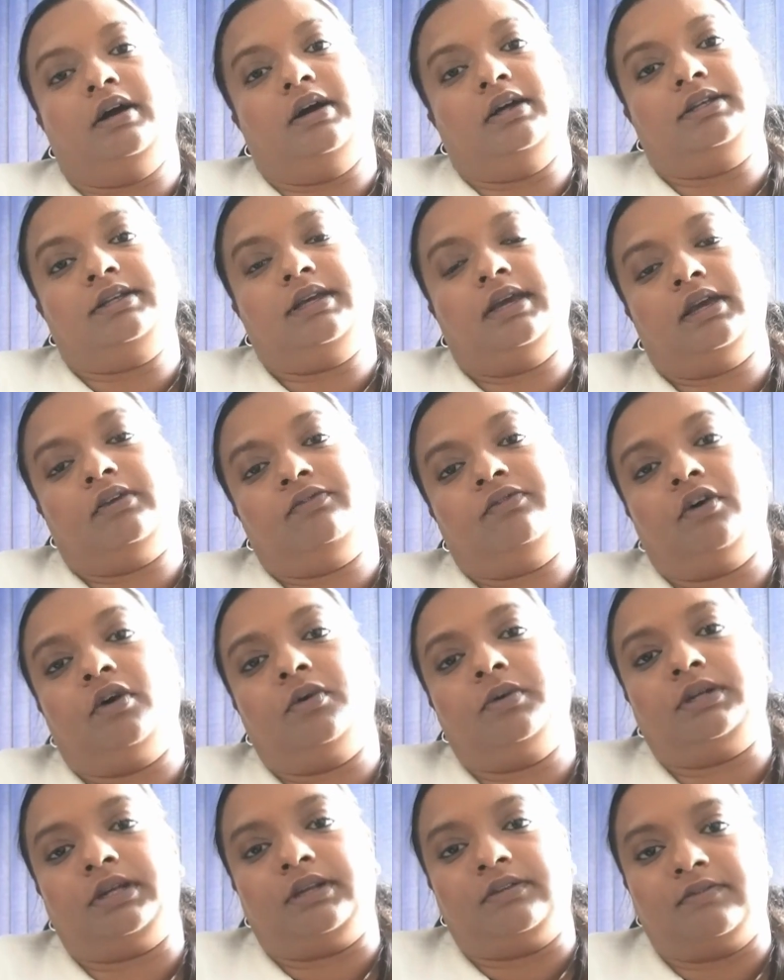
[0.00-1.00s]
take
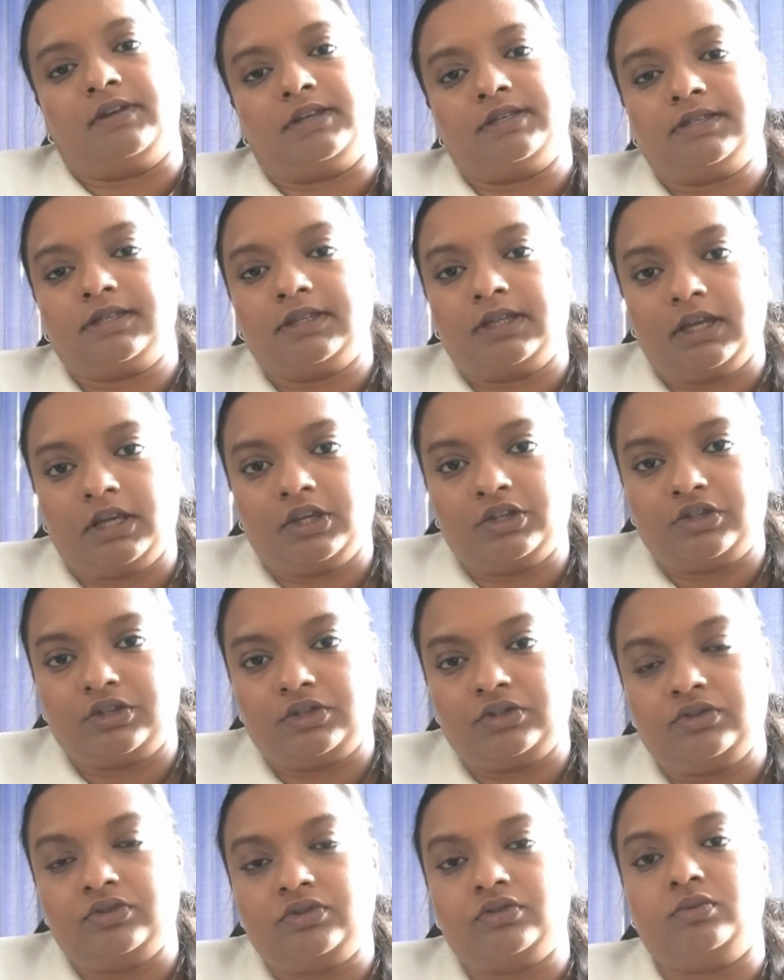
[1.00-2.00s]
forward
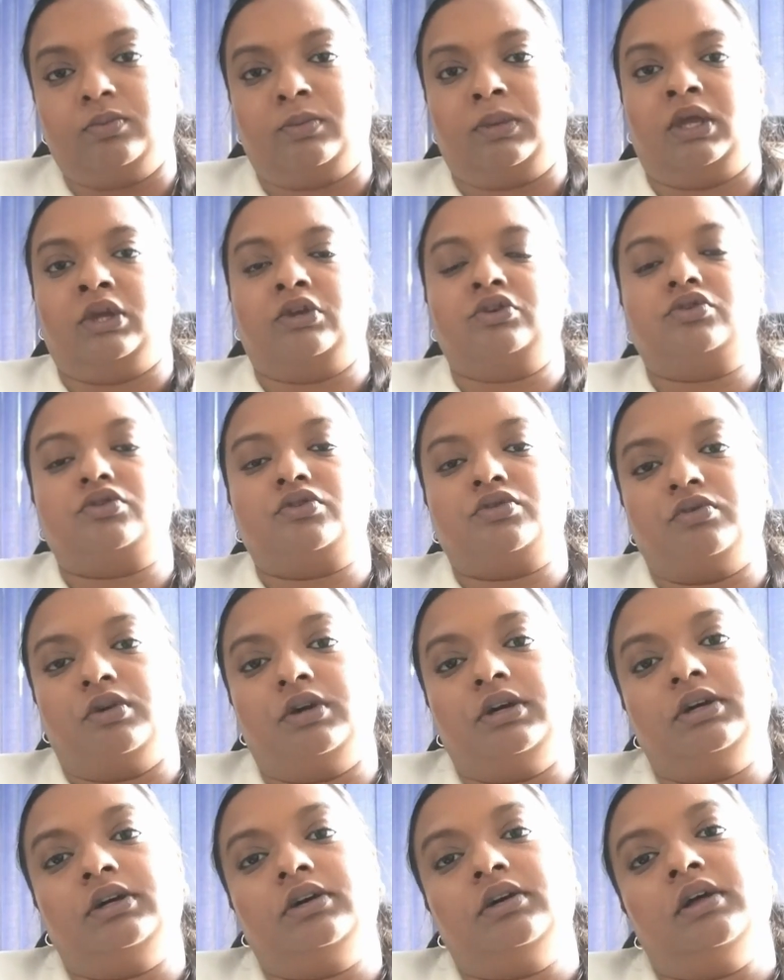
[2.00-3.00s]
investigations, to make
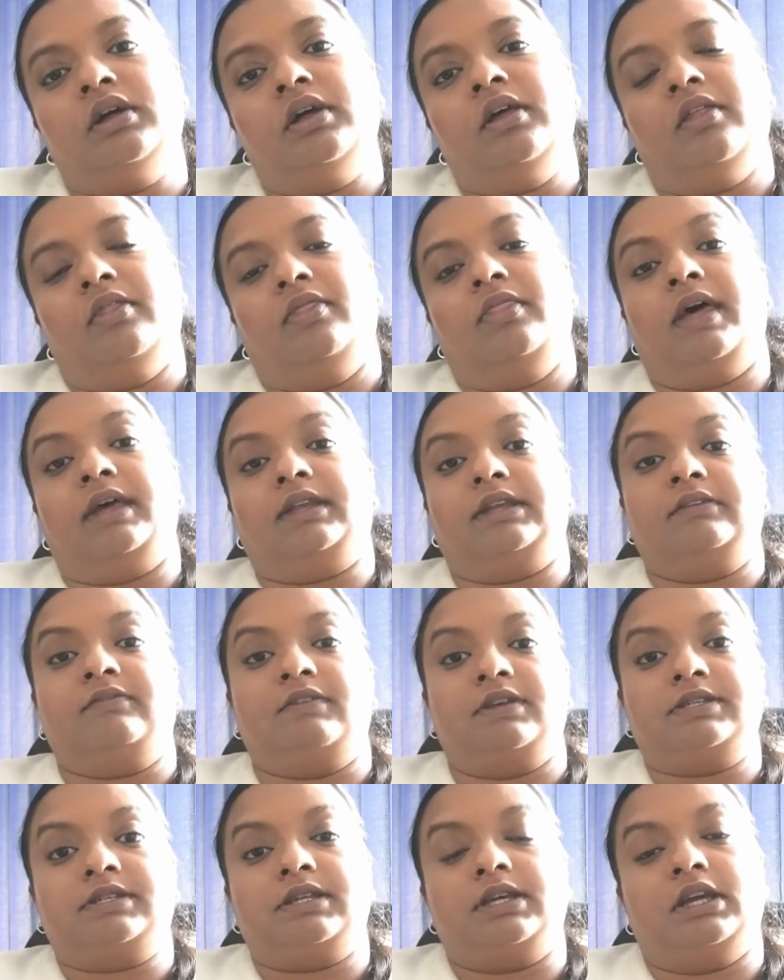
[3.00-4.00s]
sure that
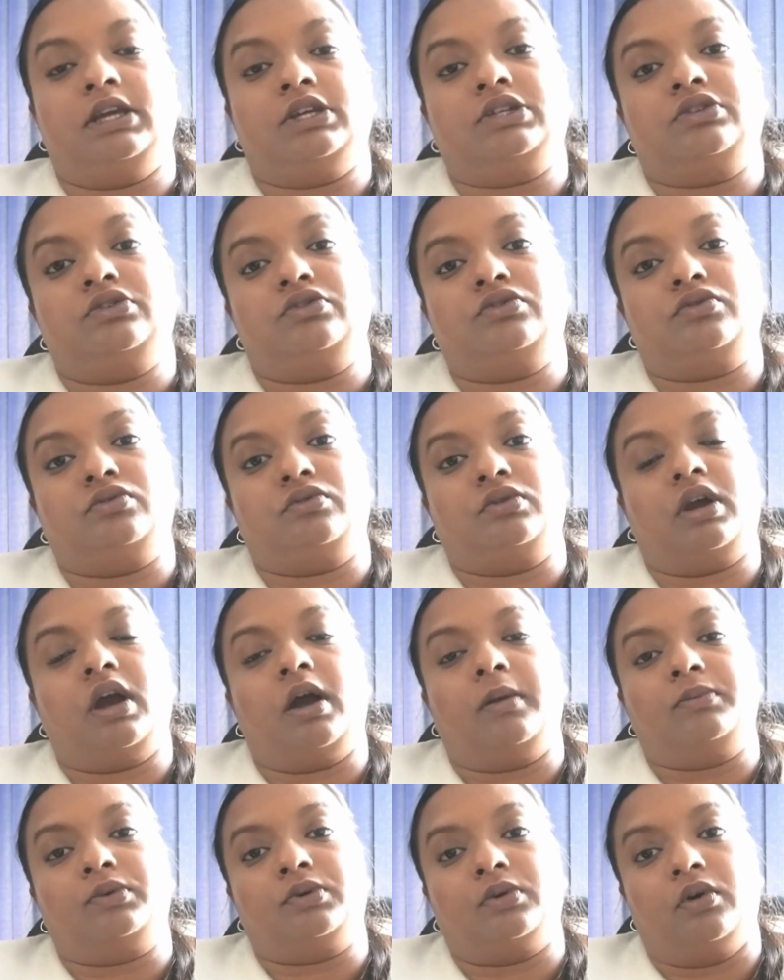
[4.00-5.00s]
investigations don't
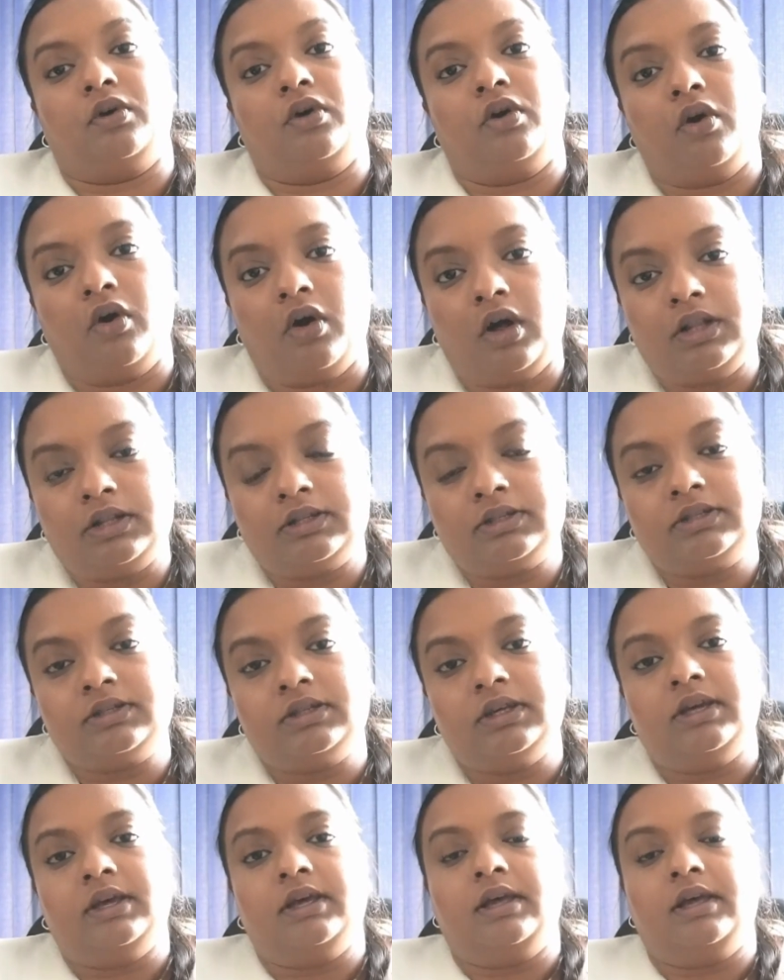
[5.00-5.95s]
come to a halt.